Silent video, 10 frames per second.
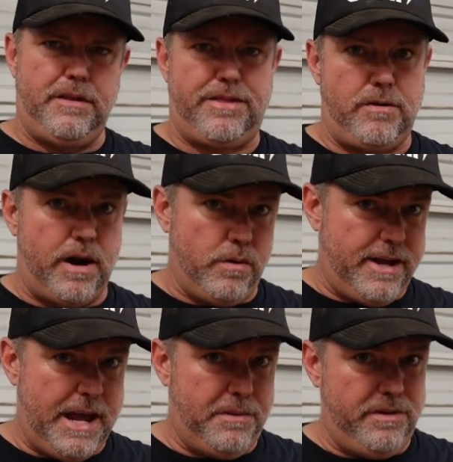the throttle
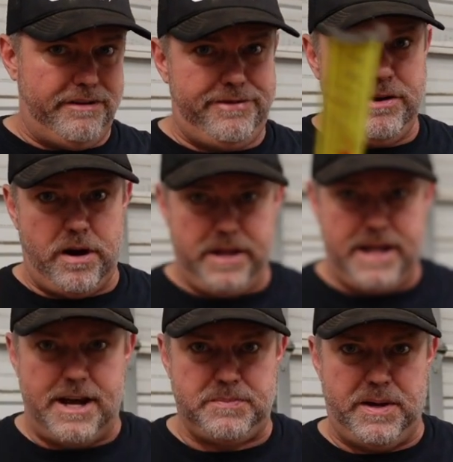cable and figure out a
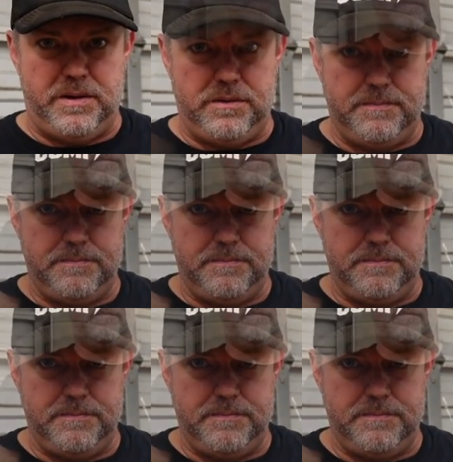gas pedal.